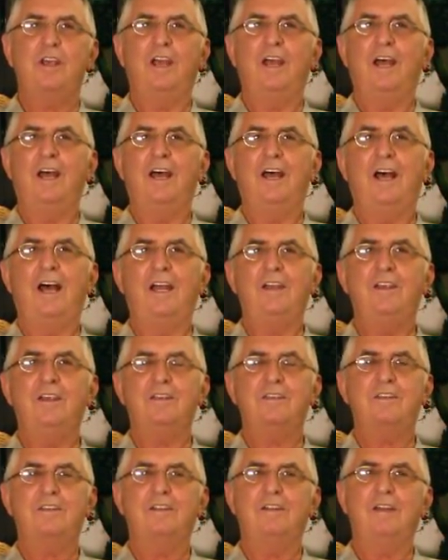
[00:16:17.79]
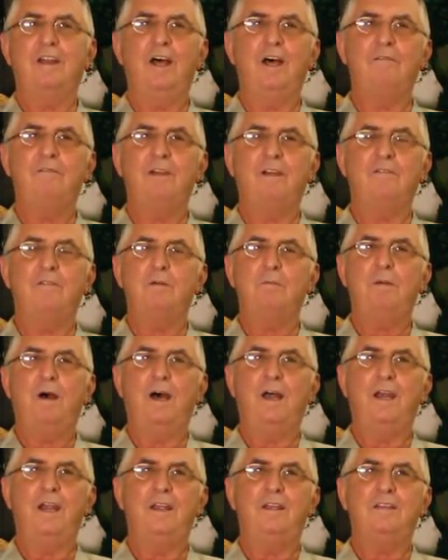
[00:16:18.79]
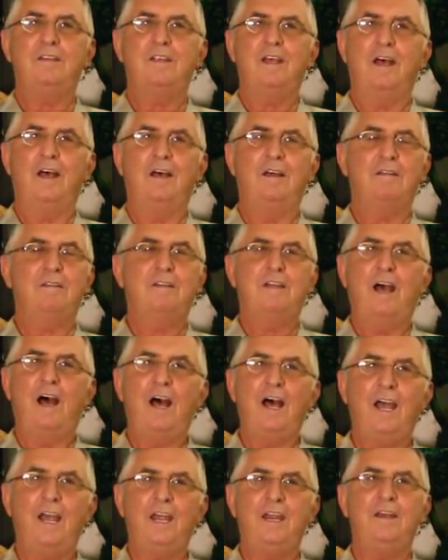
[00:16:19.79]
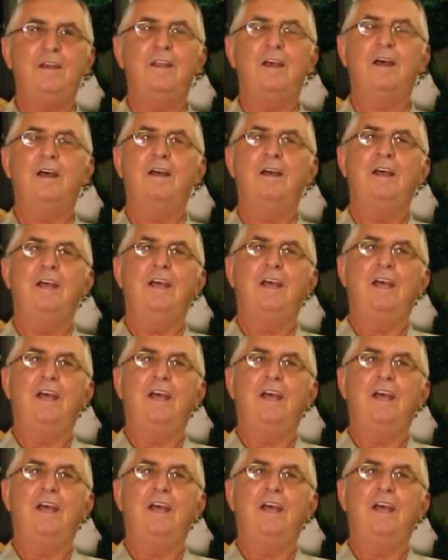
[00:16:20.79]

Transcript: Uh, I just love everybody's uh, kind uh,